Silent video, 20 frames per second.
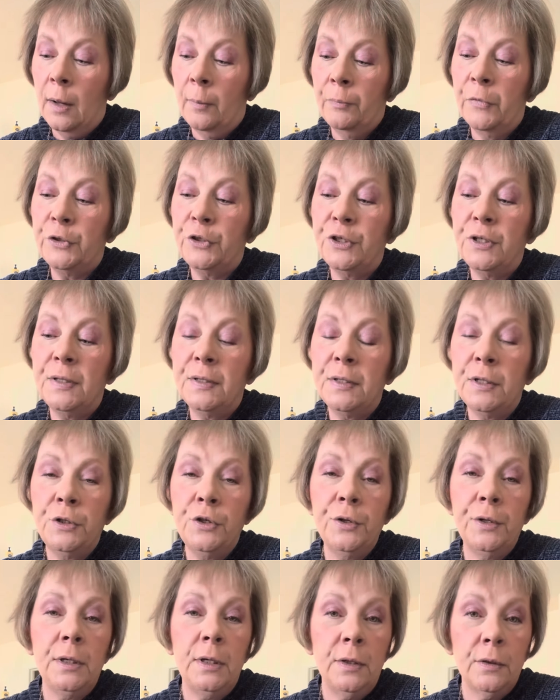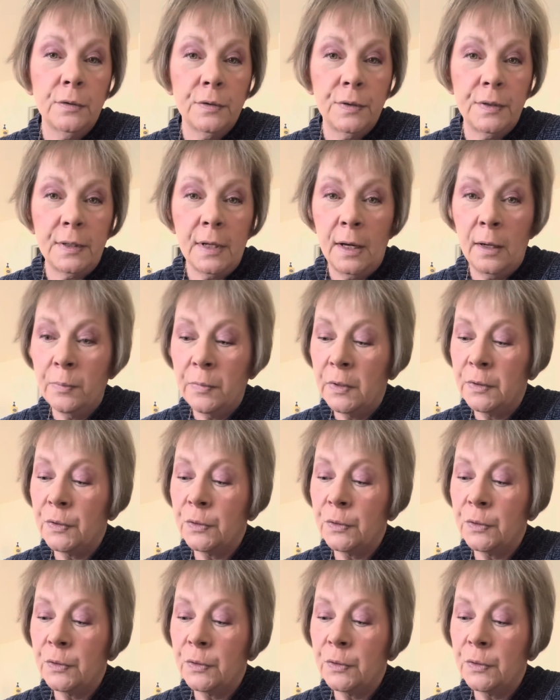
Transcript: She said you can either set up the